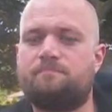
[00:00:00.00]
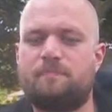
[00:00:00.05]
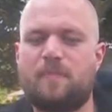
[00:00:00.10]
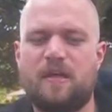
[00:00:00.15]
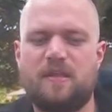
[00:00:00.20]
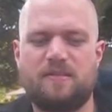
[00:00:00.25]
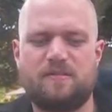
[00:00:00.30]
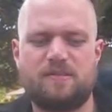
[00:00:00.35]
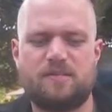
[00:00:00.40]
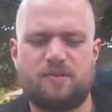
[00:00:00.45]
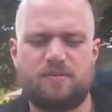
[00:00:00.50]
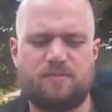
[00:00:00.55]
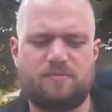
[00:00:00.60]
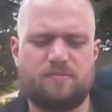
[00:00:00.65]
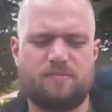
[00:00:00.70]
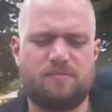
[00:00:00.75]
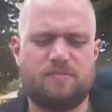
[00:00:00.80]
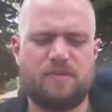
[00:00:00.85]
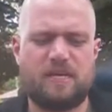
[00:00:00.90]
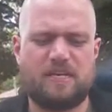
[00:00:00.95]
and so
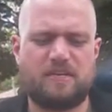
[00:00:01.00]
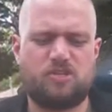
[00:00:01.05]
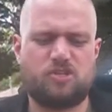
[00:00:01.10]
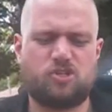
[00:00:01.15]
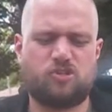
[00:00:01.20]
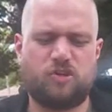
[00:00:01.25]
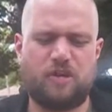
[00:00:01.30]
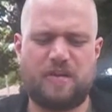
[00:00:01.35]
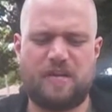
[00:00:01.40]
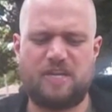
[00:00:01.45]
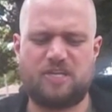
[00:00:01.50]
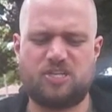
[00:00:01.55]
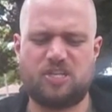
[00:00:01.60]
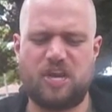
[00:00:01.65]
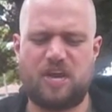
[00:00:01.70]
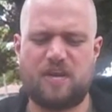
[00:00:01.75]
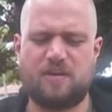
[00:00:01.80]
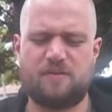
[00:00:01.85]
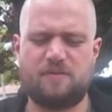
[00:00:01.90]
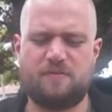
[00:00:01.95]
then straight edge
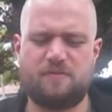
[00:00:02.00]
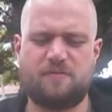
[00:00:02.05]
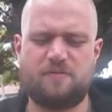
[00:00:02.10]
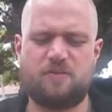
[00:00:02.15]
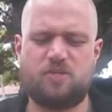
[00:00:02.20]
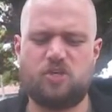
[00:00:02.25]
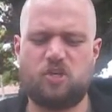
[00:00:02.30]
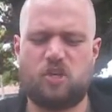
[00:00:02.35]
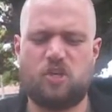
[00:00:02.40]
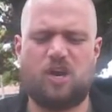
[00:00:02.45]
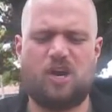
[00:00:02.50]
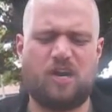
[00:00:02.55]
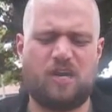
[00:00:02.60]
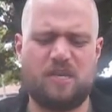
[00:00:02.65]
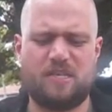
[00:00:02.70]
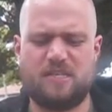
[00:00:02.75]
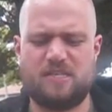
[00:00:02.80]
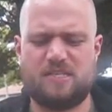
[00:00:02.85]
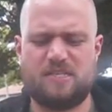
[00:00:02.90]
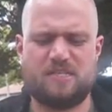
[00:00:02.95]
kind of took
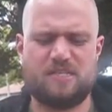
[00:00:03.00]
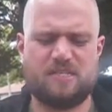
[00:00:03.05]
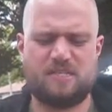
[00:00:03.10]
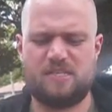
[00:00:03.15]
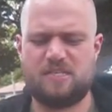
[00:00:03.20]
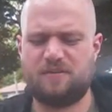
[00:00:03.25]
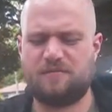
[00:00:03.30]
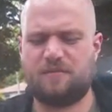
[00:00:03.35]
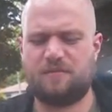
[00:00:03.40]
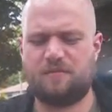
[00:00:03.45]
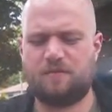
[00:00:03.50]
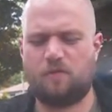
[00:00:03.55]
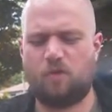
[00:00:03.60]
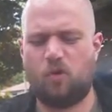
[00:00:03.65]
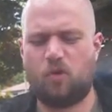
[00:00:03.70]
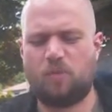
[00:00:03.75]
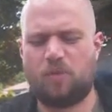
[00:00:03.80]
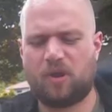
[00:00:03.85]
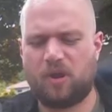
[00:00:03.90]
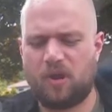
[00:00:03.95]
on this different
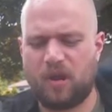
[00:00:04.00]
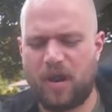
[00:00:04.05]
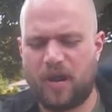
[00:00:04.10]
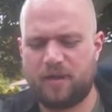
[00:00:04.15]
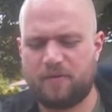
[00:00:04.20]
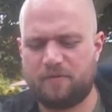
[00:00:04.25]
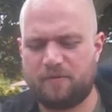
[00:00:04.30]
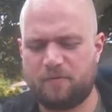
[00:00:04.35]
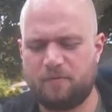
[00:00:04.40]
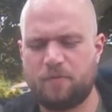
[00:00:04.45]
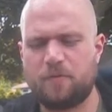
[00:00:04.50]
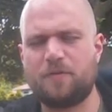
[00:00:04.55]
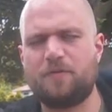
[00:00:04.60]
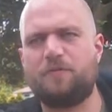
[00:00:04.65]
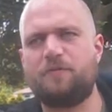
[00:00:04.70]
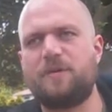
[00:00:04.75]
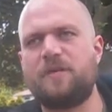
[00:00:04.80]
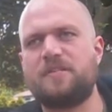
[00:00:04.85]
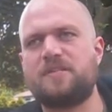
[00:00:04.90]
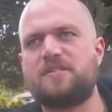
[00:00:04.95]
form of kind of a
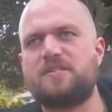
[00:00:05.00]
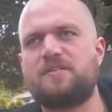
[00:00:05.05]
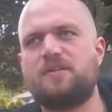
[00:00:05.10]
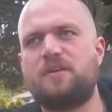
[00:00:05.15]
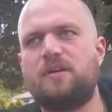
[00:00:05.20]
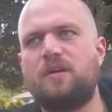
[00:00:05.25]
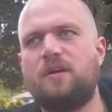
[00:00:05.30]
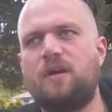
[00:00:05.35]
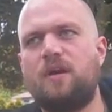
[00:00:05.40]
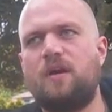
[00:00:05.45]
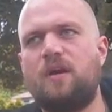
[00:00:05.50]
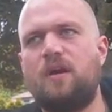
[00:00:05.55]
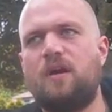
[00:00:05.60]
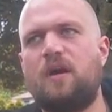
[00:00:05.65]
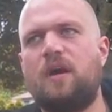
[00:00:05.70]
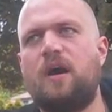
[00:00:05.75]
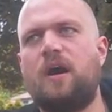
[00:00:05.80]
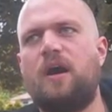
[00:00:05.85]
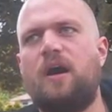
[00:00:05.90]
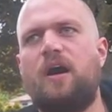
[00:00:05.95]
movement.
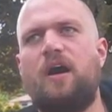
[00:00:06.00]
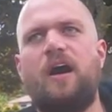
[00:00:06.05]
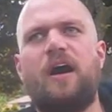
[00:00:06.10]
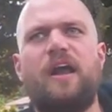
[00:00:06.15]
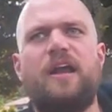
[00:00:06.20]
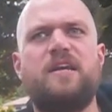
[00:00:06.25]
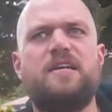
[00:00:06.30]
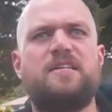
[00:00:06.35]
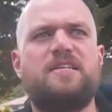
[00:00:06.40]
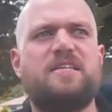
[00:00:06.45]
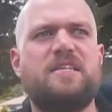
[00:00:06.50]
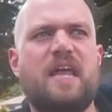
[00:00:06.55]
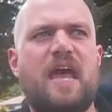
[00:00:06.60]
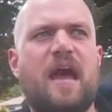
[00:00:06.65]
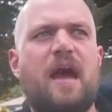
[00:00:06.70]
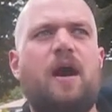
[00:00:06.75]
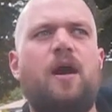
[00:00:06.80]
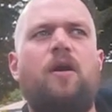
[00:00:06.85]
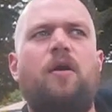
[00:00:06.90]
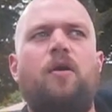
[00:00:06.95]
And
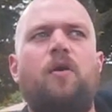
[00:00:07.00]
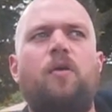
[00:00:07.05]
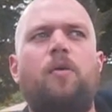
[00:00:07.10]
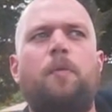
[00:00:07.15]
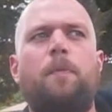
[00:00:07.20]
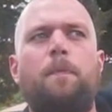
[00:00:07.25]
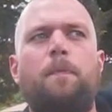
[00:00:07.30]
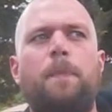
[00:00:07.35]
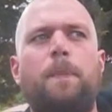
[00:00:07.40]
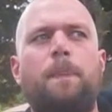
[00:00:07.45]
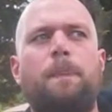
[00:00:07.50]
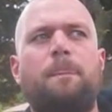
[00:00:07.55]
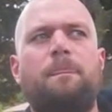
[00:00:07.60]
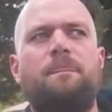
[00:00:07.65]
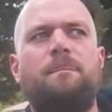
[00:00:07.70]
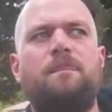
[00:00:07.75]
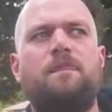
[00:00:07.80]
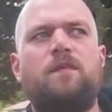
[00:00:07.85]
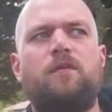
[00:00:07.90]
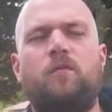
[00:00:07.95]
now
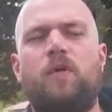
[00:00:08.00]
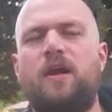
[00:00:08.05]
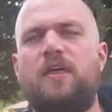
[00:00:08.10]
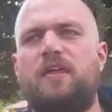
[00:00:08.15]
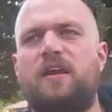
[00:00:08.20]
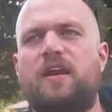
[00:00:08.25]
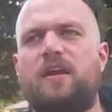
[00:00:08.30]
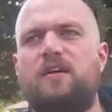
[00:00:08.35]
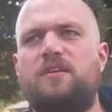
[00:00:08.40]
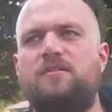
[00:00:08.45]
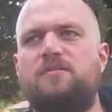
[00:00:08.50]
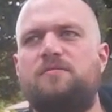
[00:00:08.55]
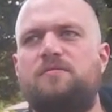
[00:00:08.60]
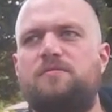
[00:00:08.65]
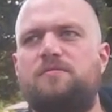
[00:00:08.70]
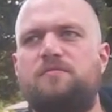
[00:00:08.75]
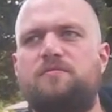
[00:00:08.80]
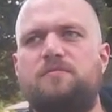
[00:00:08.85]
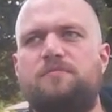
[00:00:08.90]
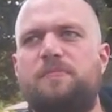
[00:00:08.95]
the way that I could
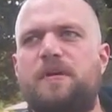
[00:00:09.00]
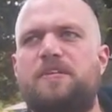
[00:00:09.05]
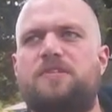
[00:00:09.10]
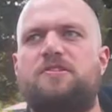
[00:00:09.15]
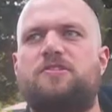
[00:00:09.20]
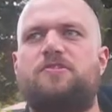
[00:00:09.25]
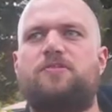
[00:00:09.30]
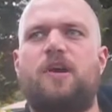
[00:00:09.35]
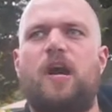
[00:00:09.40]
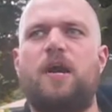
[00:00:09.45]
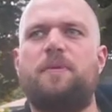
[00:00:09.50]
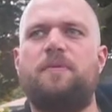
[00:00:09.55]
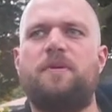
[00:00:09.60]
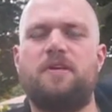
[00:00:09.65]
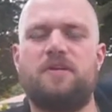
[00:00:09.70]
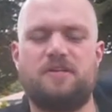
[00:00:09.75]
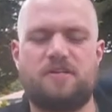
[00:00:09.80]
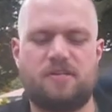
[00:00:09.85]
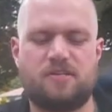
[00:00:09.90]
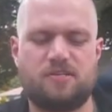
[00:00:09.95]
best describe
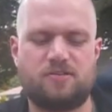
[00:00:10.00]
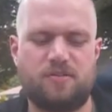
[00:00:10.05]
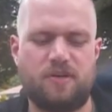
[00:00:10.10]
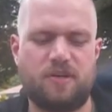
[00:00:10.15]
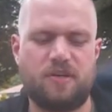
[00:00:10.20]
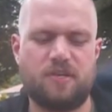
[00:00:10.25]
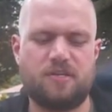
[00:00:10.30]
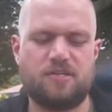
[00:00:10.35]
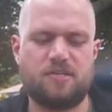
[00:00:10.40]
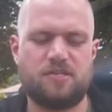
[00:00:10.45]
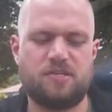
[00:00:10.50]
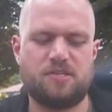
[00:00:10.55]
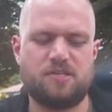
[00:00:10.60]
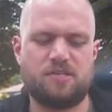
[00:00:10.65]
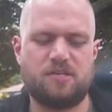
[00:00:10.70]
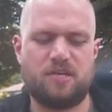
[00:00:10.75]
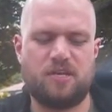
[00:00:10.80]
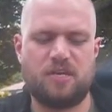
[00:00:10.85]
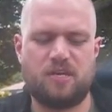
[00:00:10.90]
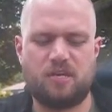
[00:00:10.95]
it is that straight edge
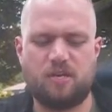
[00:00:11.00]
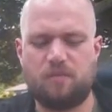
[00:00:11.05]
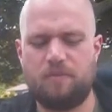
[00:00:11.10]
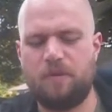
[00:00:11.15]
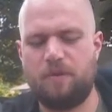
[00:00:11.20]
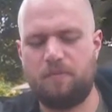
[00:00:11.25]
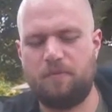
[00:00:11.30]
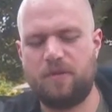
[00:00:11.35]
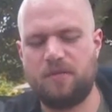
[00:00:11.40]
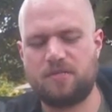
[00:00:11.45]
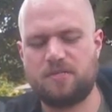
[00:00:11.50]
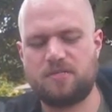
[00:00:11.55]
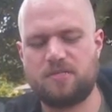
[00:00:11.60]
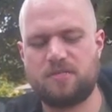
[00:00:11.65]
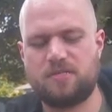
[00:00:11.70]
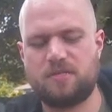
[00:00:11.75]
is a commitment